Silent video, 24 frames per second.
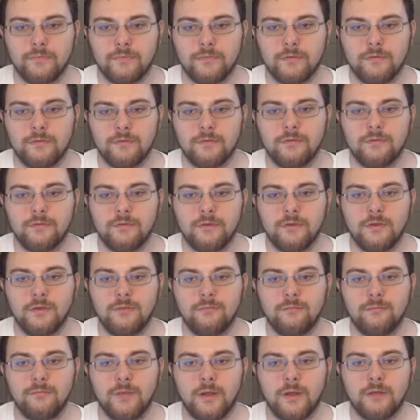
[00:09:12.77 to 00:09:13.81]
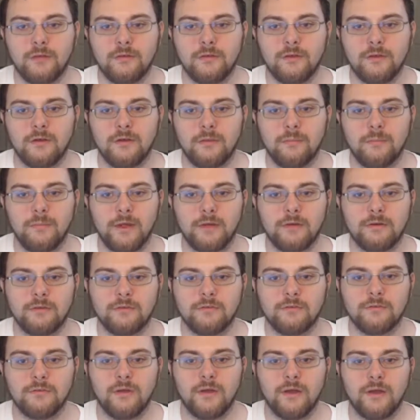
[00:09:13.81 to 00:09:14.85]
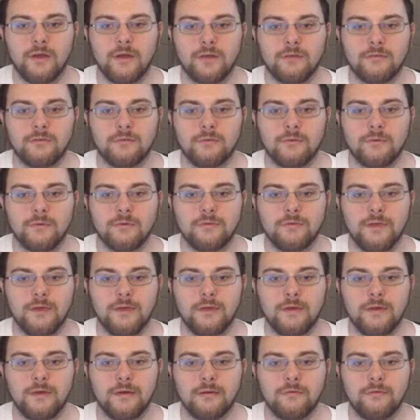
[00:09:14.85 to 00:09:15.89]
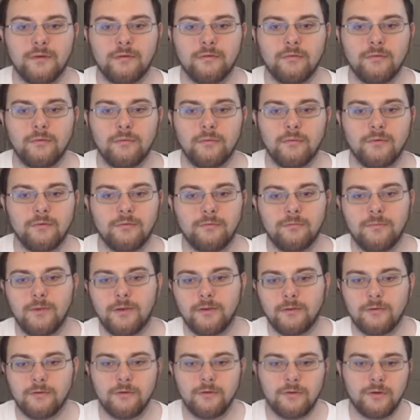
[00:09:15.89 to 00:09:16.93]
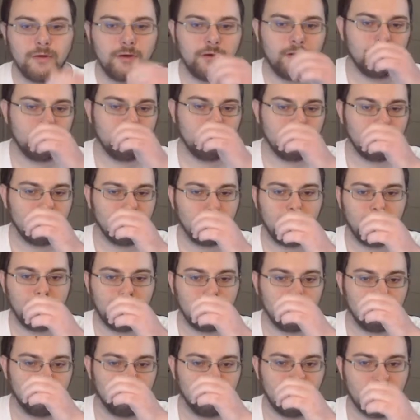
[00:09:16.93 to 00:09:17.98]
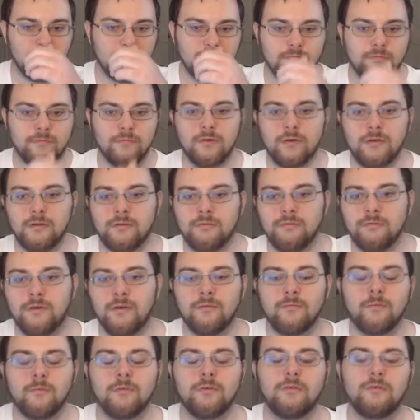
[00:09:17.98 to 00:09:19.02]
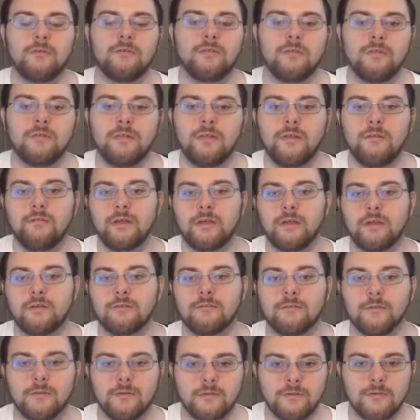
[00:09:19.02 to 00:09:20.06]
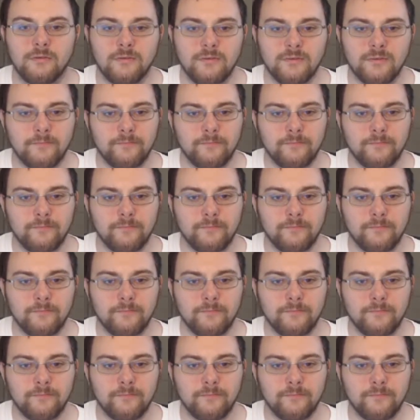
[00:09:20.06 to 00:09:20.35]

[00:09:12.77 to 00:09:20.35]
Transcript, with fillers: Just leave monetary matters to us. We'll take care of everyone's medical costs and compensation for each family's living expenses.